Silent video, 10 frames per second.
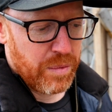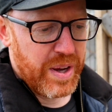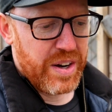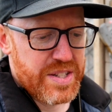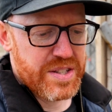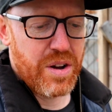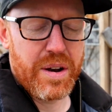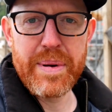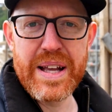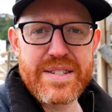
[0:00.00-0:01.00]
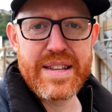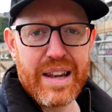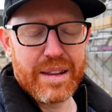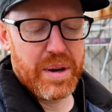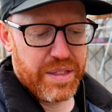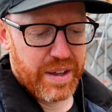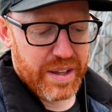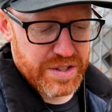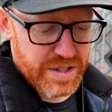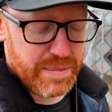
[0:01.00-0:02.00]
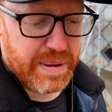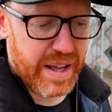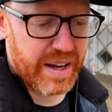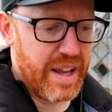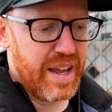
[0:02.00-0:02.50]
where it's not about selling them anything, it's just about